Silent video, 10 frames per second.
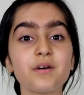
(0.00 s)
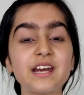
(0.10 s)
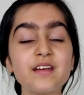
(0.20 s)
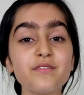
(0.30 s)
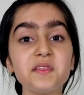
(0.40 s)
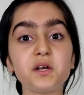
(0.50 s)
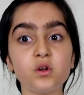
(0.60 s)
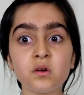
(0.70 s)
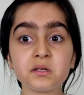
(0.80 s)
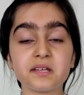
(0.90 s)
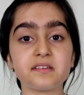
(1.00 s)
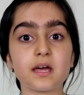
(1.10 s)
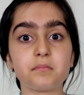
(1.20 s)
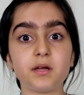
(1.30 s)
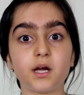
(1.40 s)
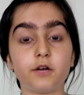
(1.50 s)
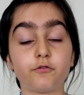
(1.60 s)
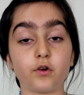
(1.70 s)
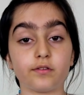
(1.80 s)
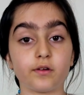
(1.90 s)
Even the nucleus can be cut
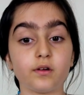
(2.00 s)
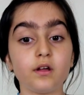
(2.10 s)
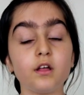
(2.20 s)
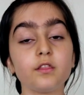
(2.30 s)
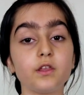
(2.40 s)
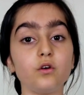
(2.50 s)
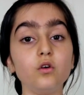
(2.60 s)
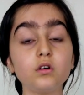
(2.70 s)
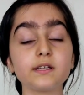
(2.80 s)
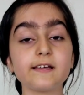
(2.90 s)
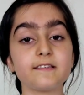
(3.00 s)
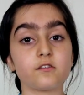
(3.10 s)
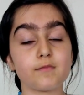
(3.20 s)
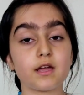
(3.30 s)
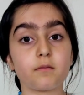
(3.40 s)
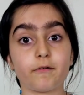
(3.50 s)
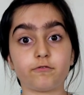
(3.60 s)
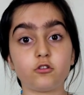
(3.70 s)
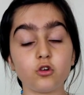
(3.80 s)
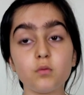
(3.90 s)
further. The nucleus is made up
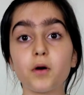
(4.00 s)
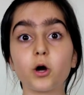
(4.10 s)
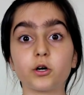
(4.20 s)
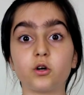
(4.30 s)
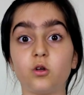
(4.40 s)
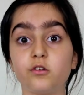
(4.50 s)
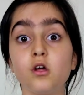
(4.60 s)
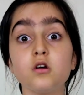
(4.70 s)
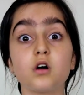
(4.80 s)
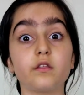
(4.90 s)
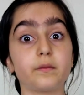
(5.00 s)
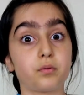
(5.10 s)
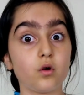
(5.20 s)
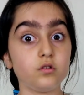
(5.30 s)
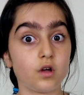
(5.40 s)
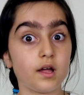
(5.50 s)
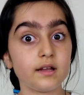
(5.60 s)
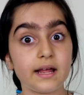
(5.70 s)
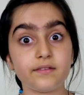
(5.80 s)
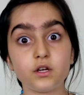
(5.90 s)
of two particles called the proton
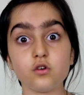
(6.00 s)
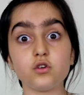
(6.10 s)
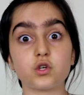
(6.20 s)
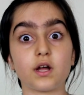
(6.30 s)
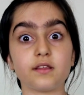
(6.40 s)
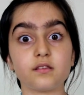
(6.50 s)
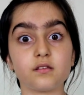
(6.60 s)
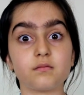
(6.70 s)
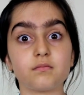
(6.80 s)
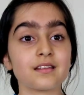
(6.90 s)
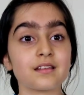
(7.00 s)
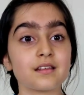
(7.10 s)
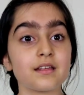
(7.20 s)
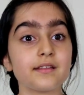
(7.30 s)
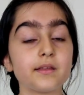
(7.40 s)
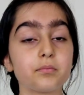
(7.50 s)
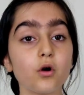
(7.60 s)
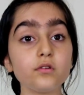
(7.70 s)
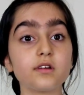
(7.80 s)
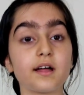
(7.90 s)
and the neutron. The
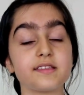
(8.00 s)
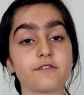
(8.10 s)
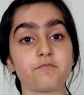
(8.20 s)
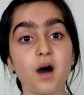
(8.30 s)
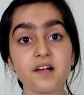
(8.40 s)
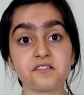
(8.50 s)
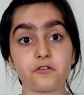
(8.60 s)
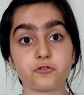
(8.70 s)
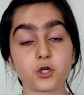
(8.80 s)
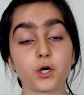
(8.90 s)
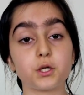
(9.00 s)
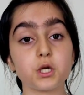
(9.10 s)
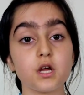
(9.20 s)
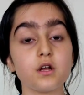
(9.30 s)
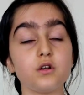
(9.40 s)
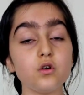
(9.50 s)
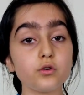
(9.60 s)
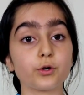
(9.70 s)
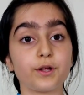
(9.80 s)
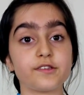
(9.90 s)
protons have positive charge,
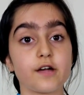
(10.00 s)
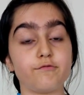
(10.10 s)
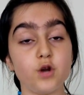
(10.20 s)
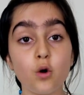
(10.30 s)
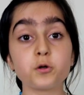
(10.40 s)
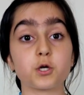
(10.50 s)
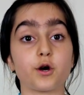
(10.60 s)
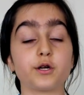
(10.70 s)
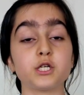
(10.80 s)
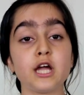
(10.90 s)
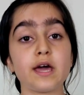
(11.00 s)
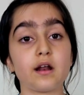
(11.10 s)
neutrons have no charge, and